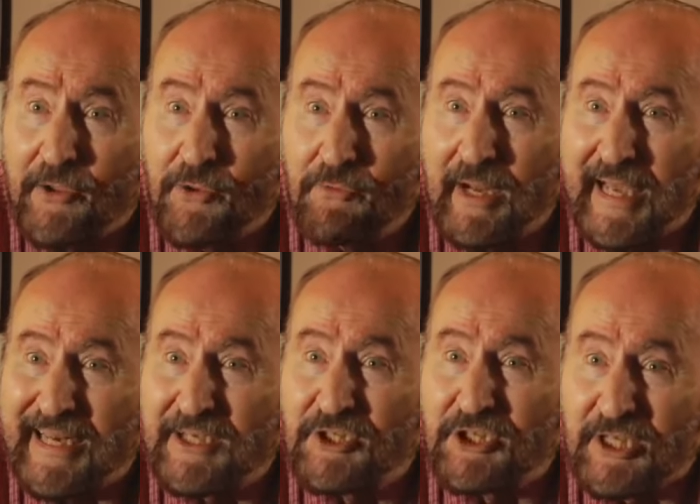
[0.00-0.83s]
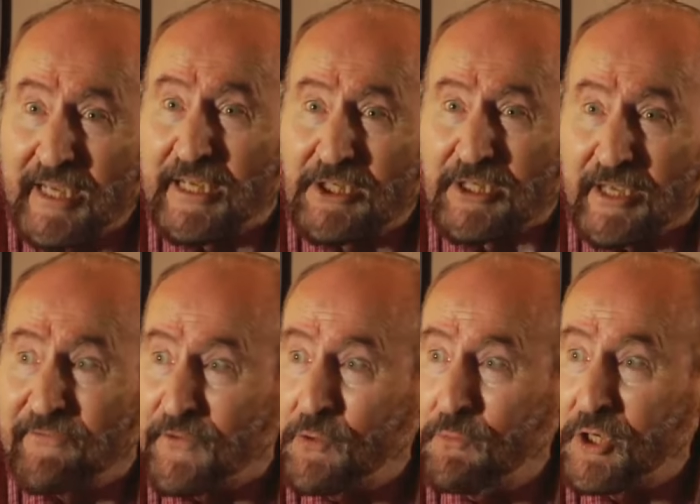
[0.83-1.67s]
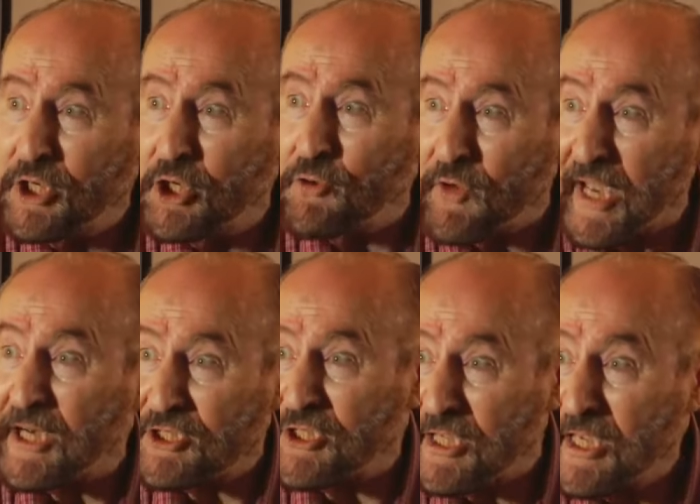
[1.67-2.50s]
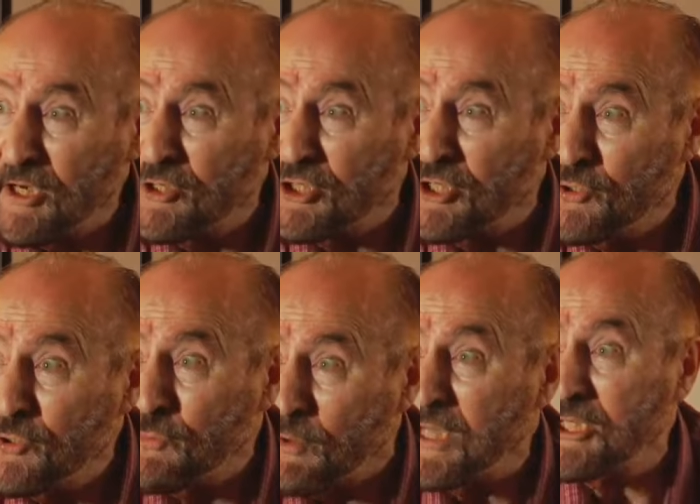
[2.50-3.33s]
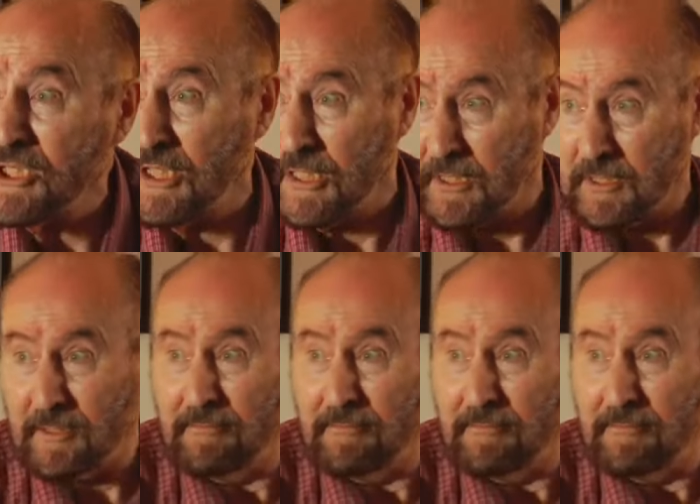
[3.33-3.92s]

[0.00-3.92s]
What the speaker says: United States if you would go catch the energy you're wasting.